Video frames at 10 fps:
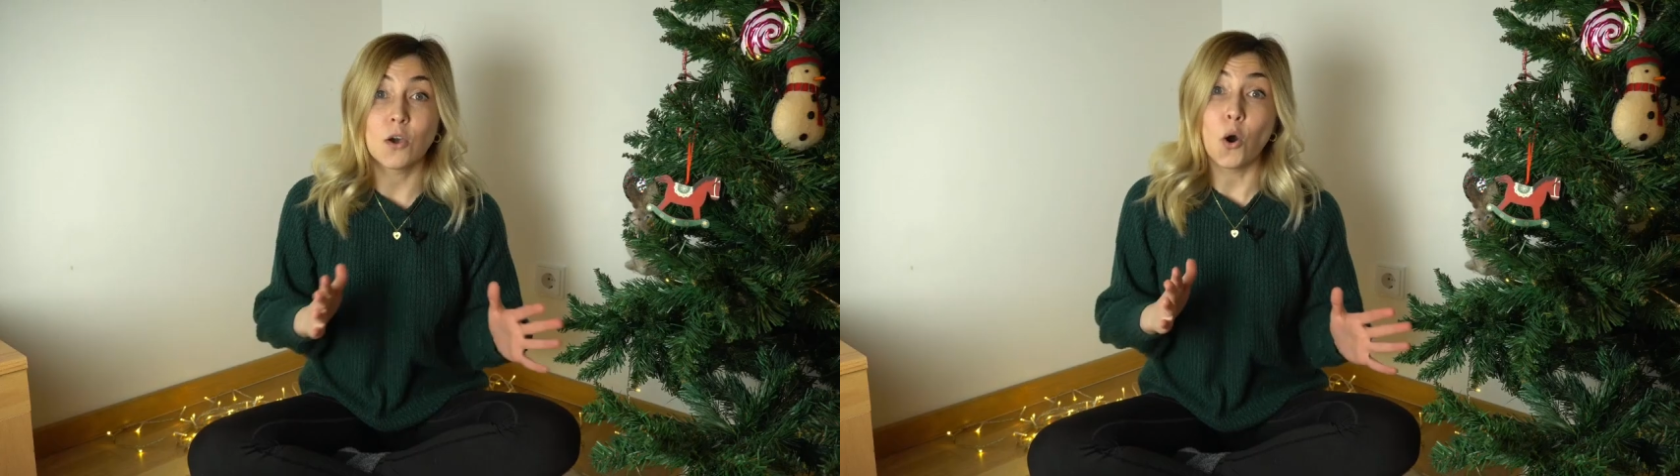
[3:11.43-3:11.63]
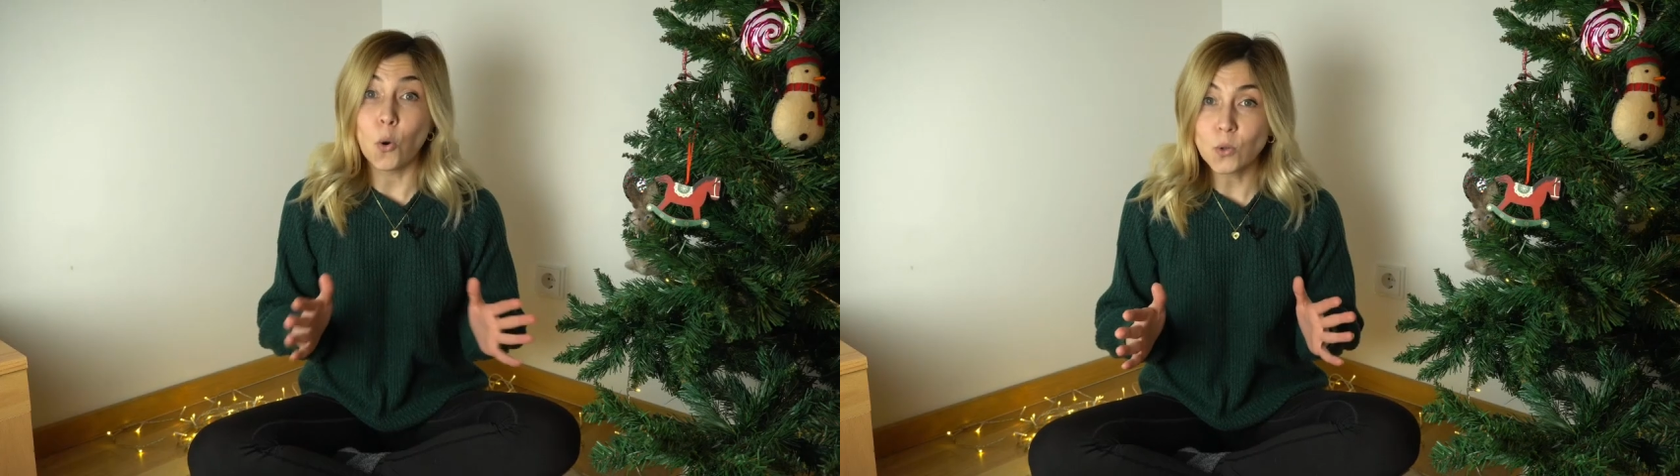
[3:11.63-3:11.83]

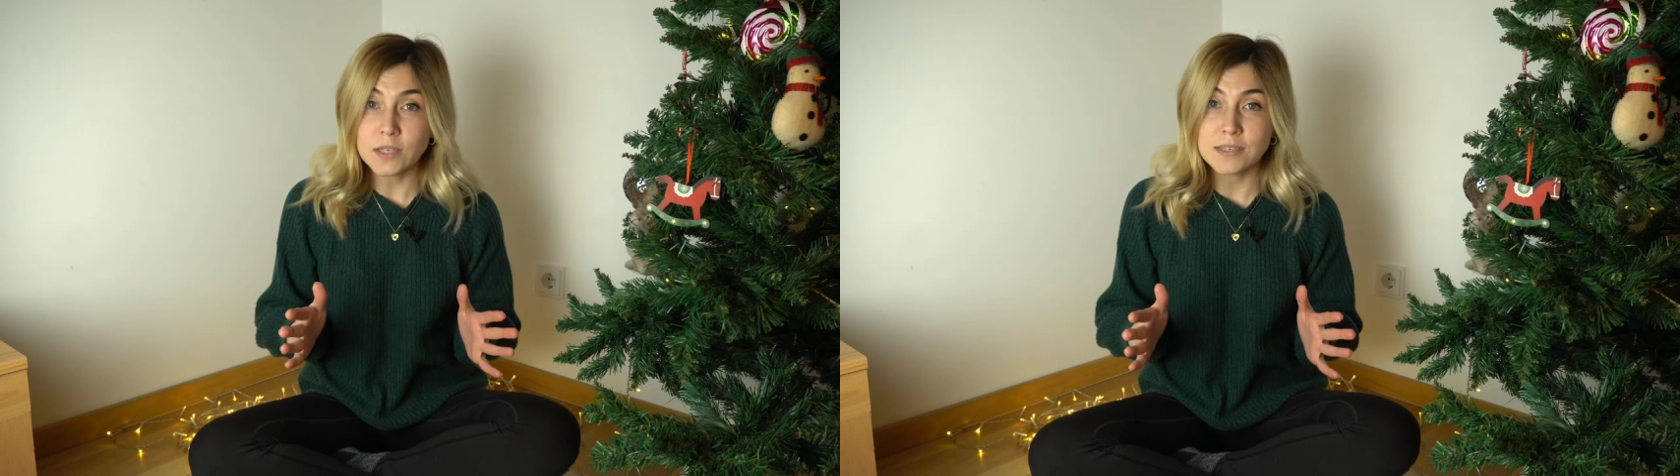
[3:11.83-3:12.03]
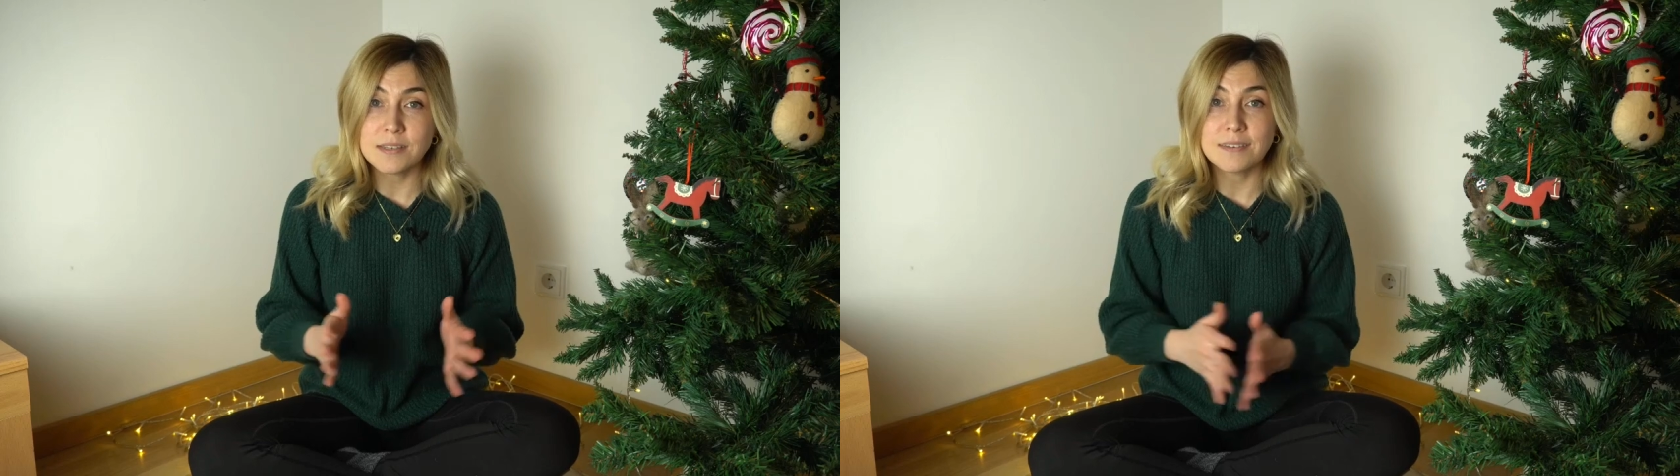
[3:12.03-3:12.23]
whole
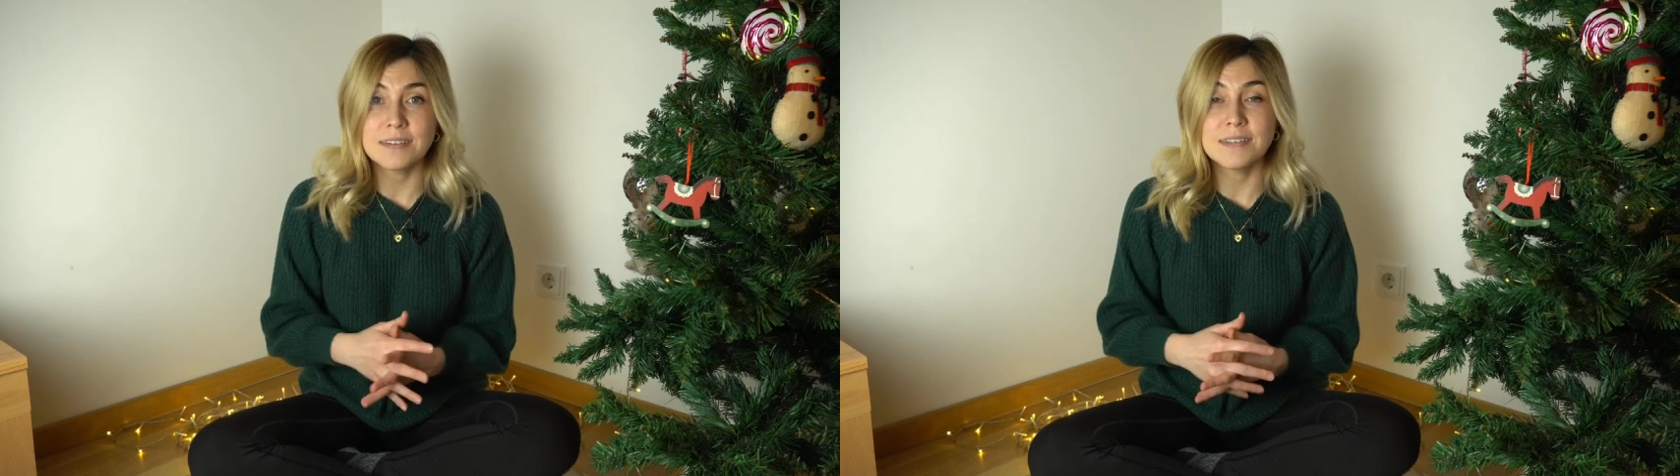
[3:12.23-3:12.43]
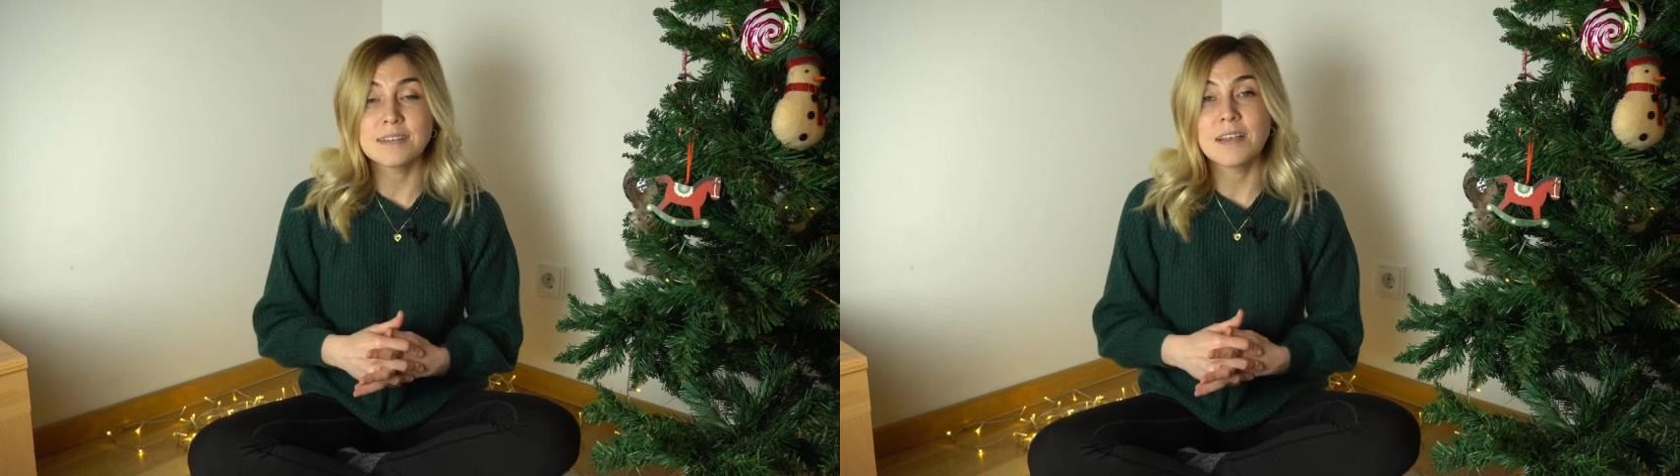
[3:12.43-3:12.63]
day
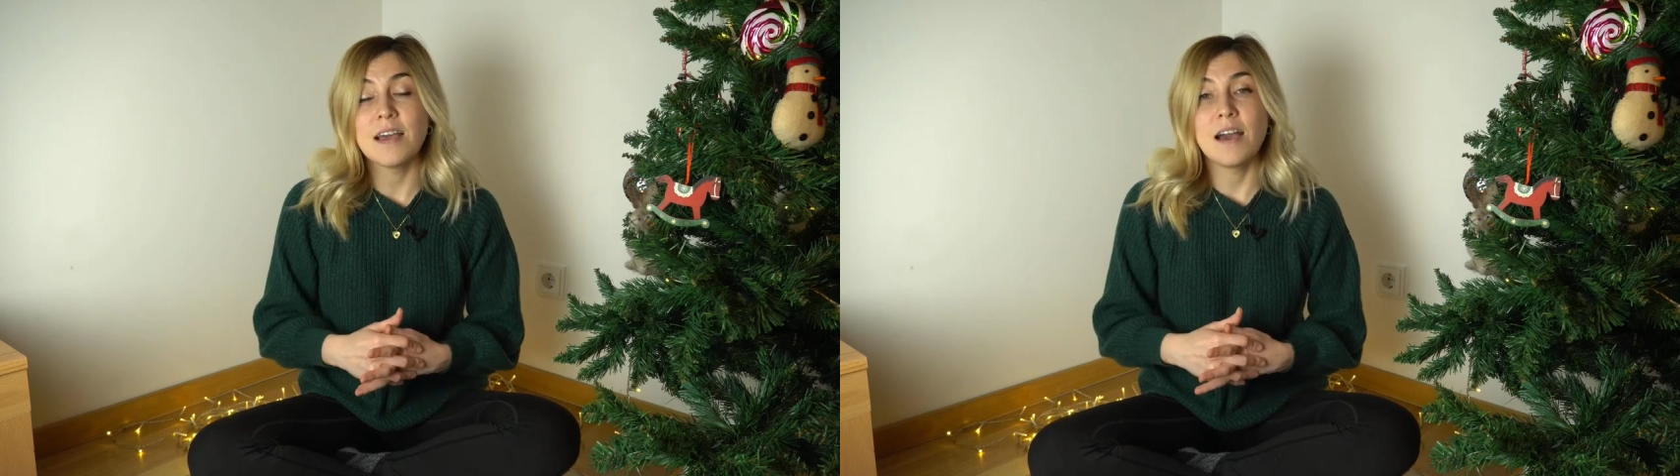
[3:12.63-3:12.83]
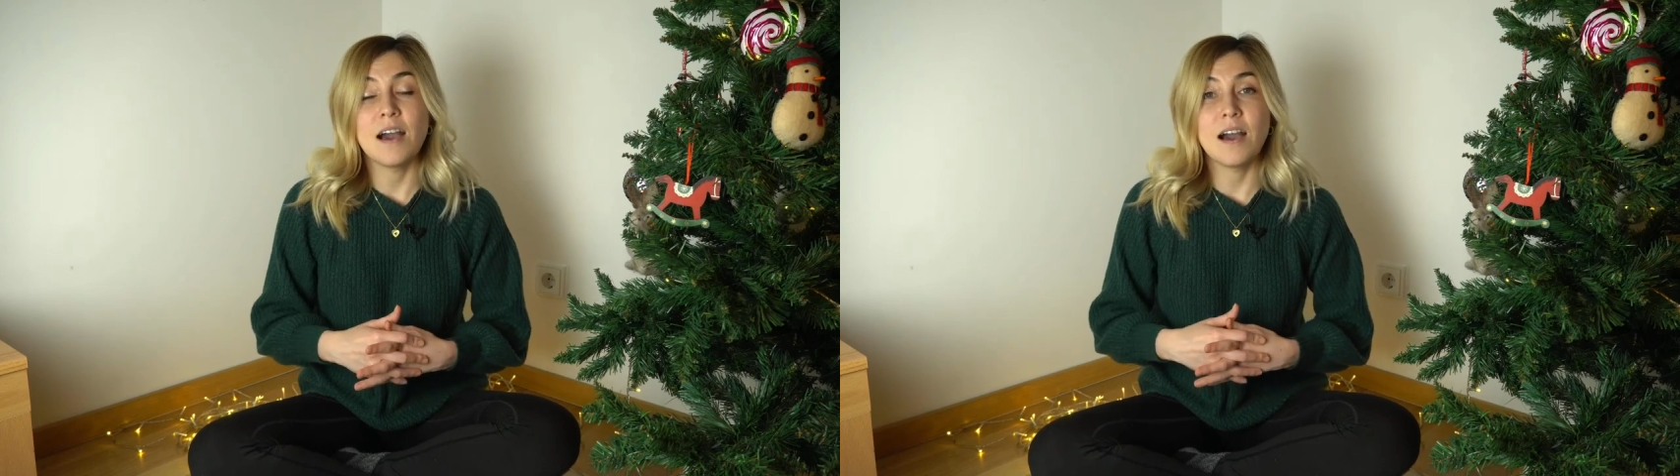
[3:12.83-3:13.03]
sickness.
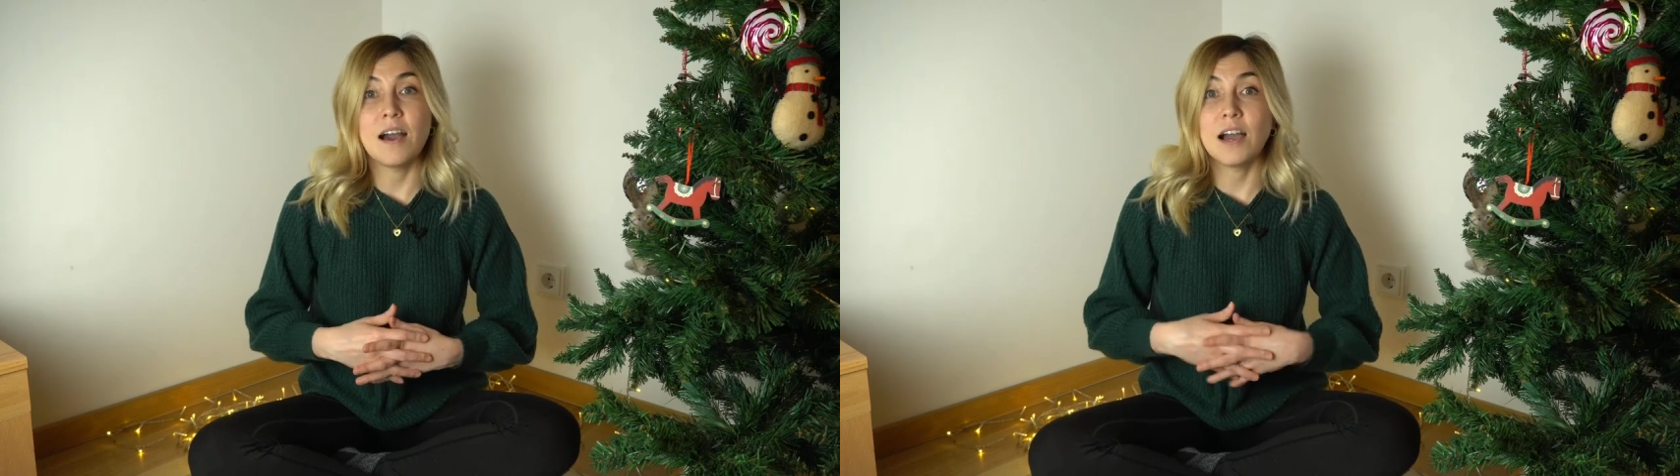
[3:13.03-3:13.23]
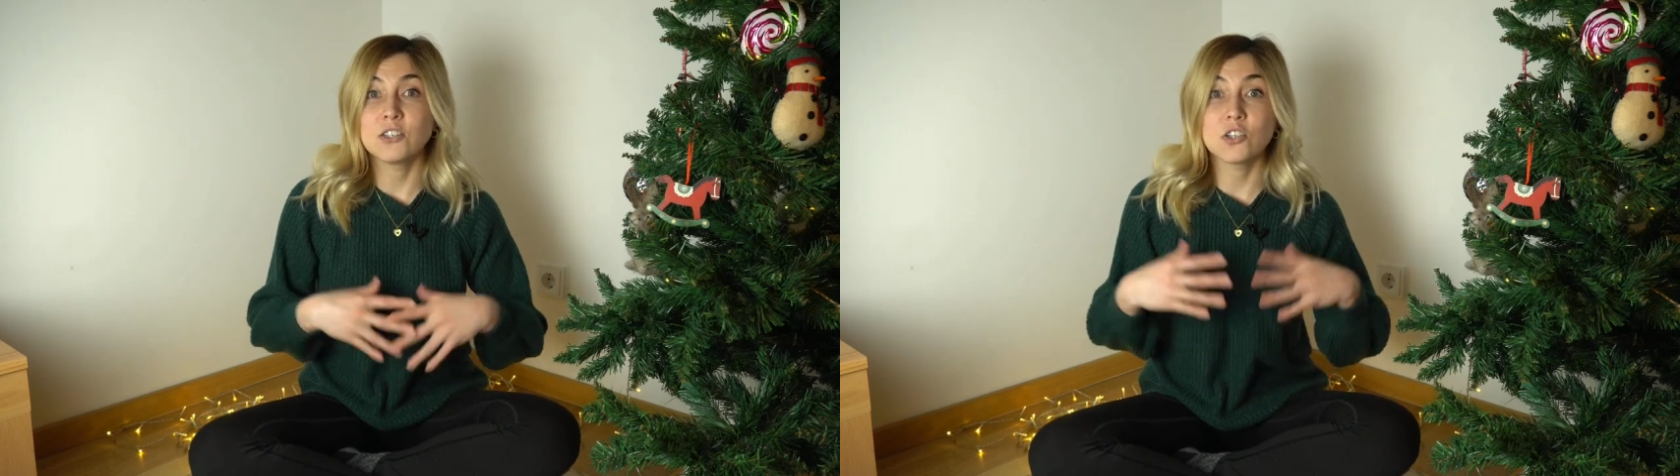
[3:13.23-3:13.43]
I